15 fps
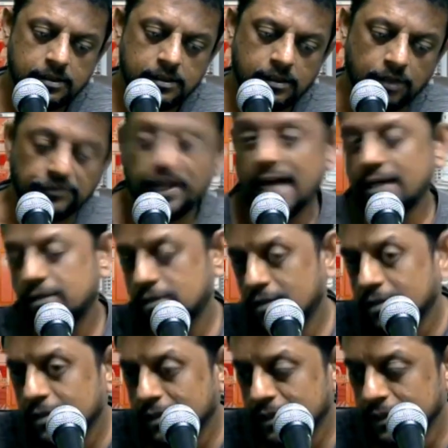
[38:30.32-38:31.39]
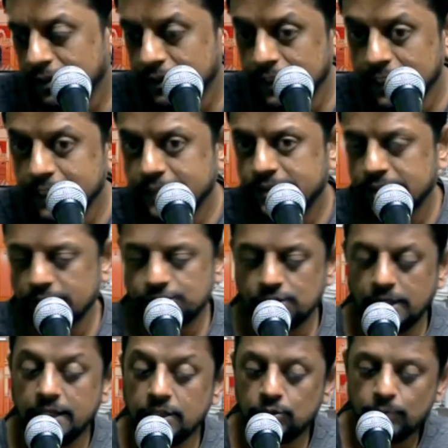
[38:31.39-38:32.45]
Now that leads us
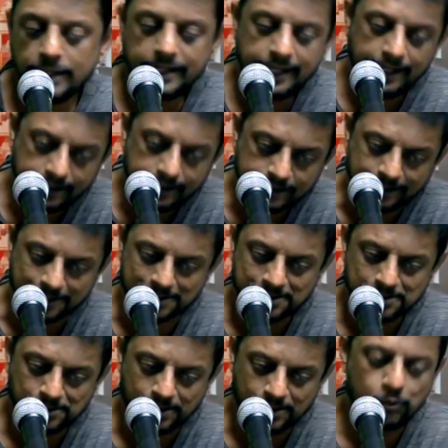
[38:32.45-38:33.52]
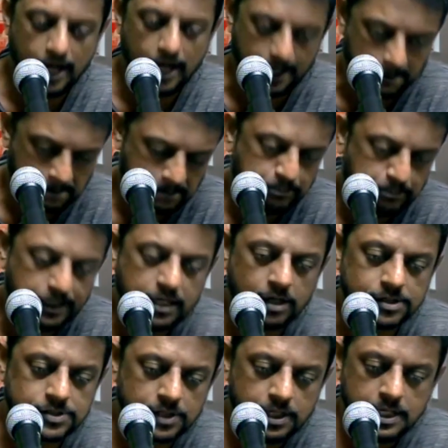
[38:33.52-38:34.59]
into an error. Okay, why?
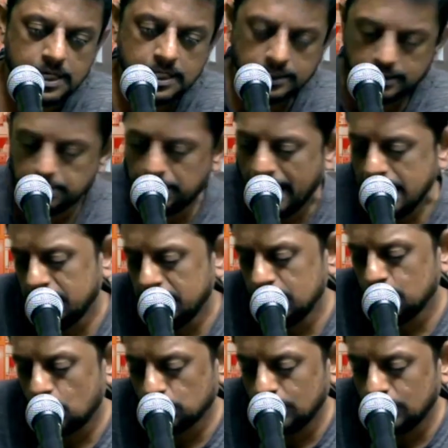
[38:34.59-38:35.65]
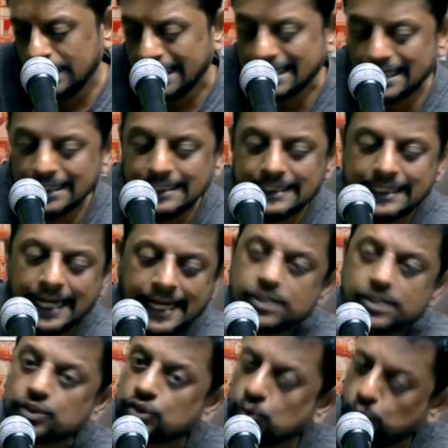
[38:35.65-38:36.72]
Because the Bible not only
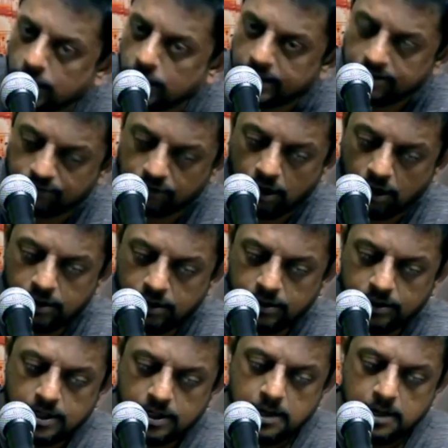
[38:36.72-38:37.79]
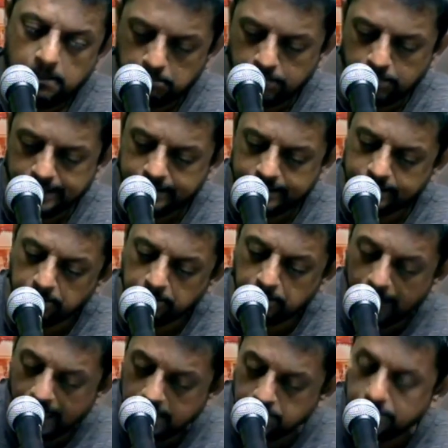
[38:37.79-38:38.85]
contains the Word of God, but the
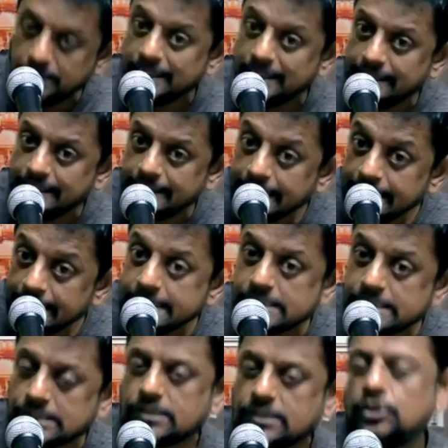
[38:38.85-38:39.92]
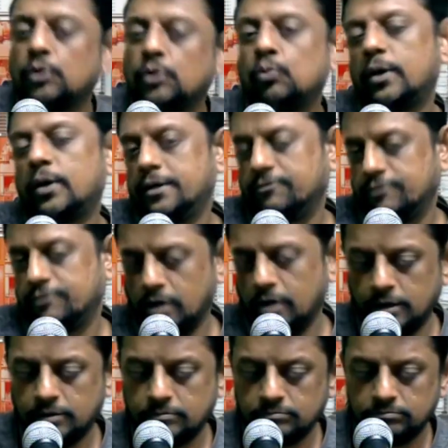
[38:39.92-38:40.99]
Bible is the Word of God.
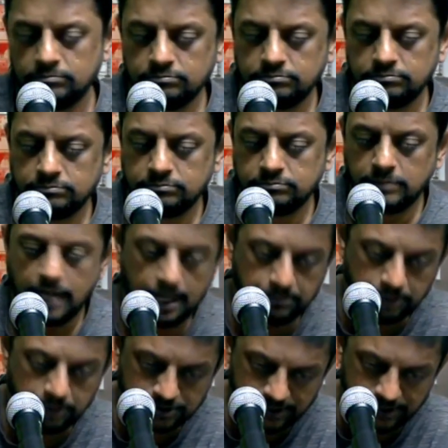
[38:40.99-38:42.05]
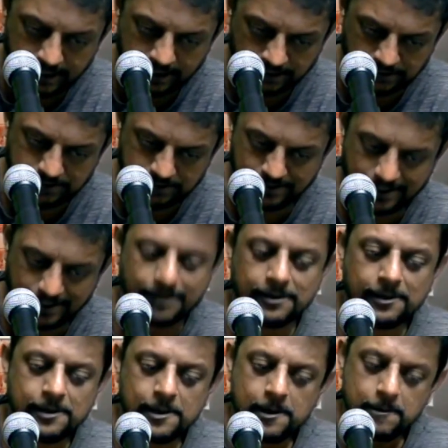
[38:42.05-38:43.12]
I'm not saying it's okay.
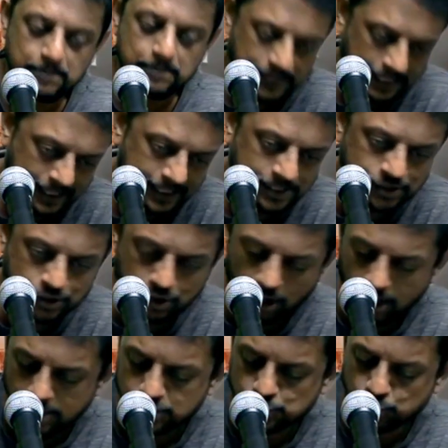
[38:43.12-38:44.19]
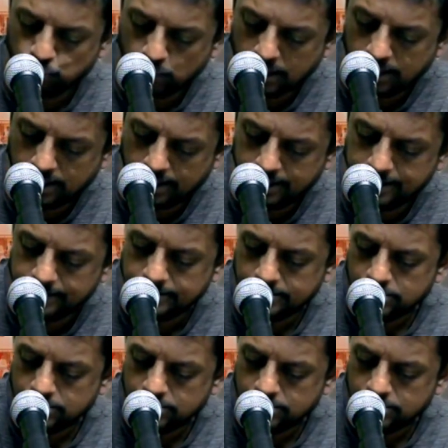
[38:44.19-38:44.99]
It is God's Word